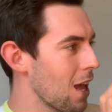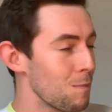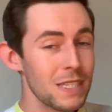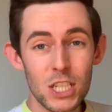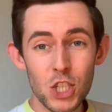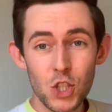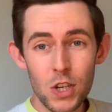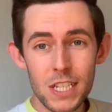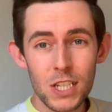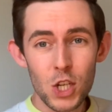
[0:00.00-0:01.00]
Mr.
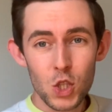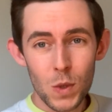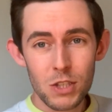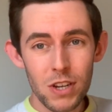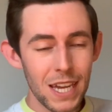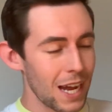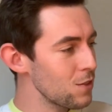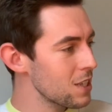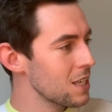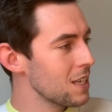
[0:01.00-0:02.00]
Sawyer's Twitter
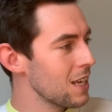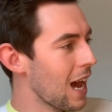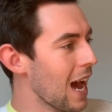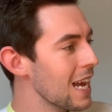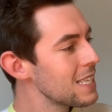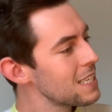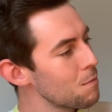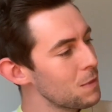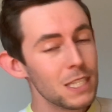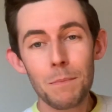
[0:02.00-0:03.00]
account, and
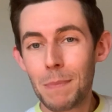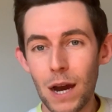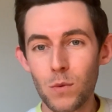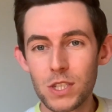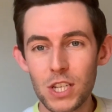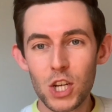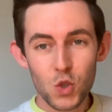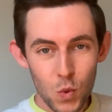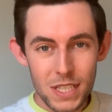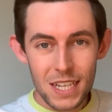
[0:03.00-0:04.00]
Mr. Power's
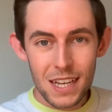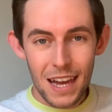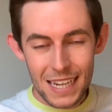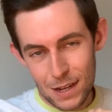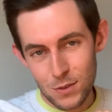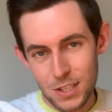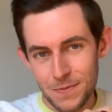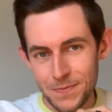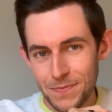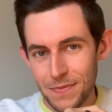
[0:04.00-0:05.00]
Twitter account.
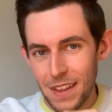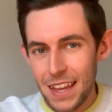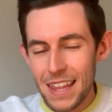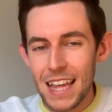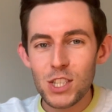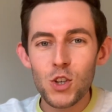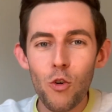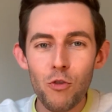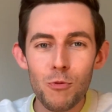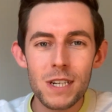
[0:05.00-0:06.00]
That's
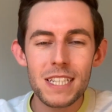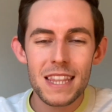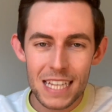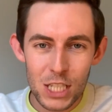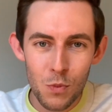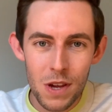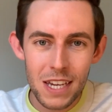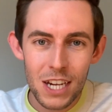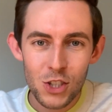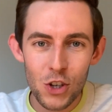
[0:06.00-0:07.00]
all from us this week.
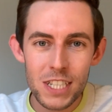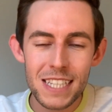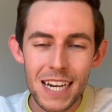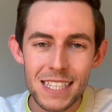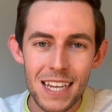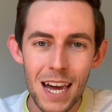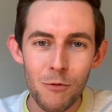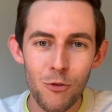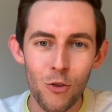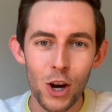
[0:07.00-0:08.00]
Join us next time
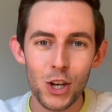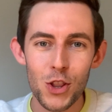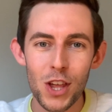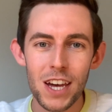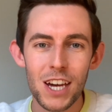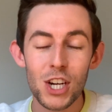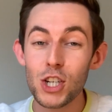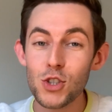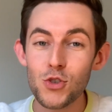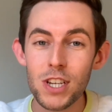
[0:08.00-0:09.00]
for another
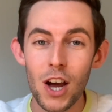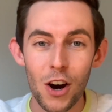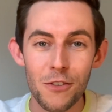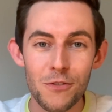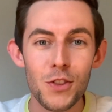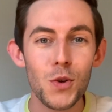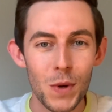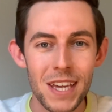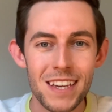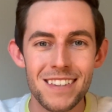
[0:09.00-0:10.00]
Country of the
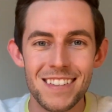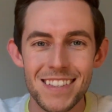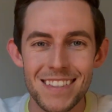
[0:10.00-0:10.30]
Week.